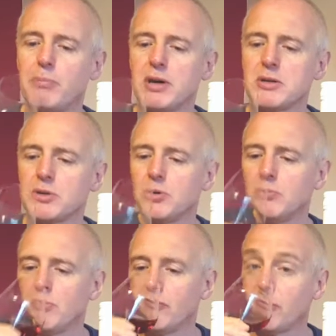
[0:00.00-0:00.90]
pretty
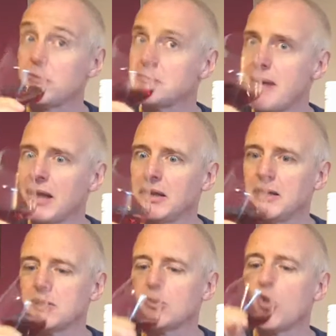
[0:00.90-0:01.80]
soon from the smell at
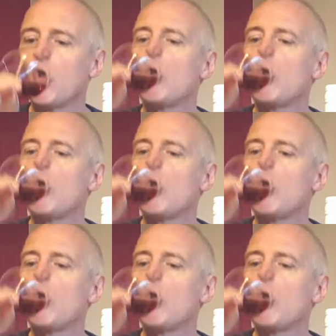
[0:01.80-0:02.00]
least.